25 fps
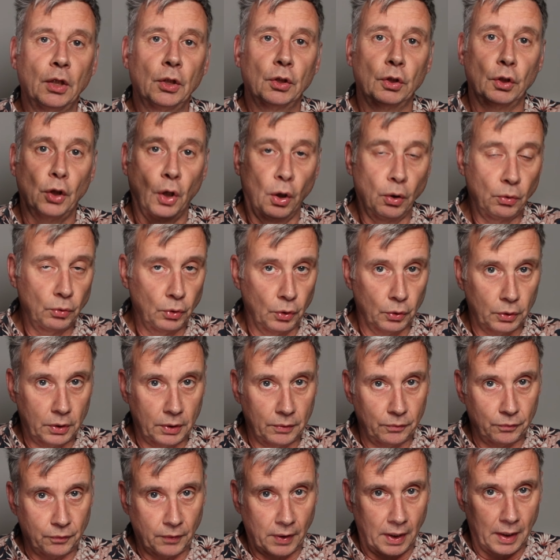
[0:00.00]
No, not
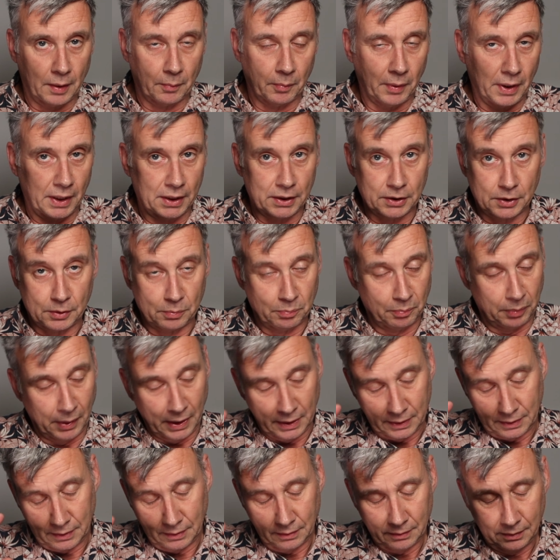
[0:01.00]
in Firebase,
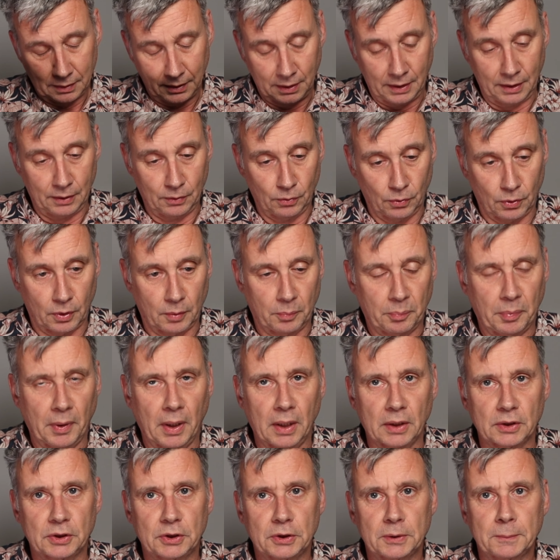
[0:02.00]
but in other
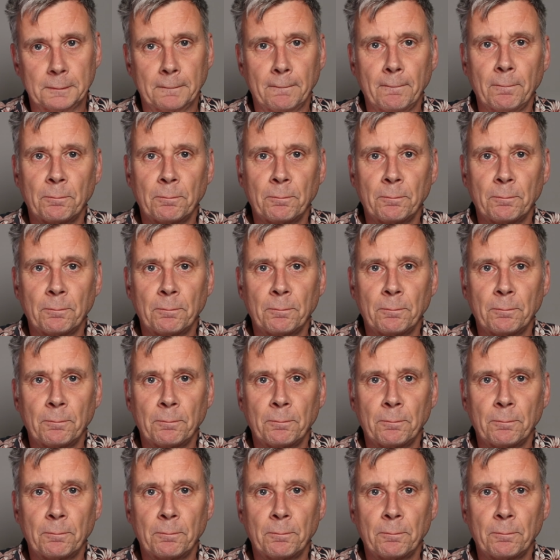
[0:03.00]
parts.